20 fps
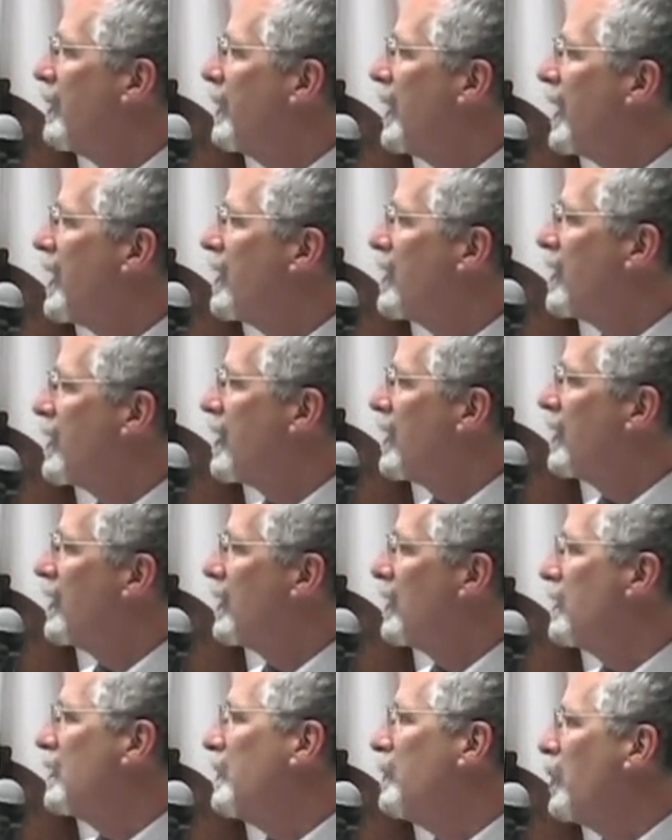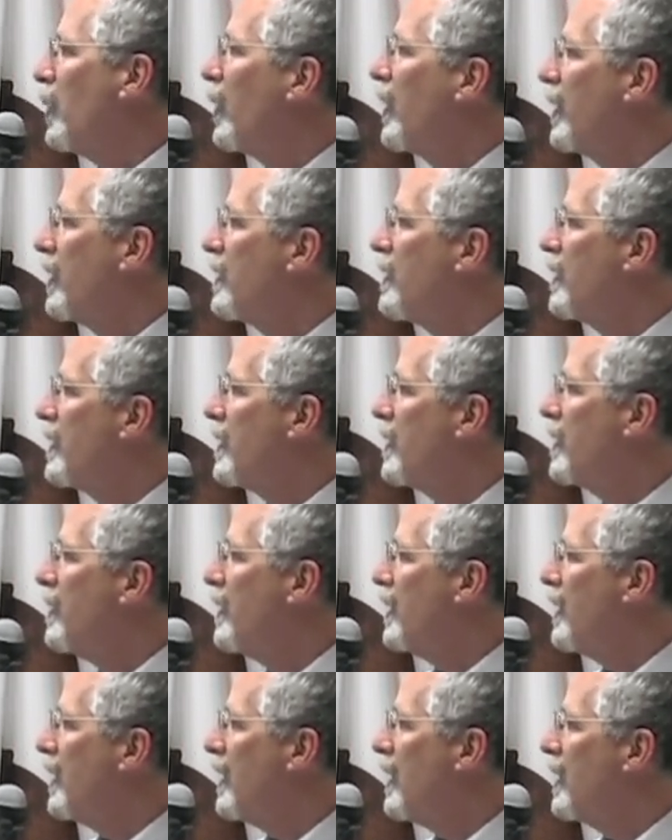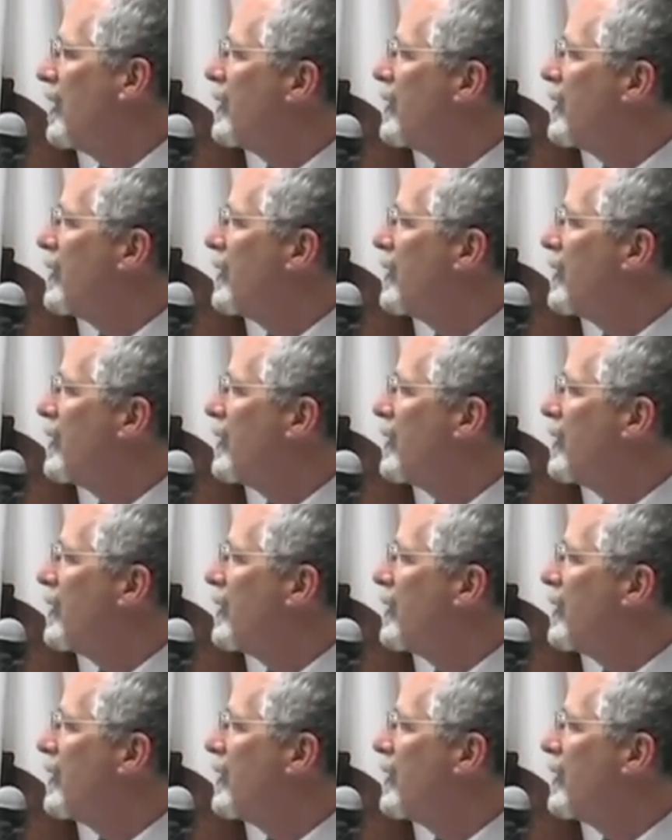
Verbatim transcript: but is still important to the community,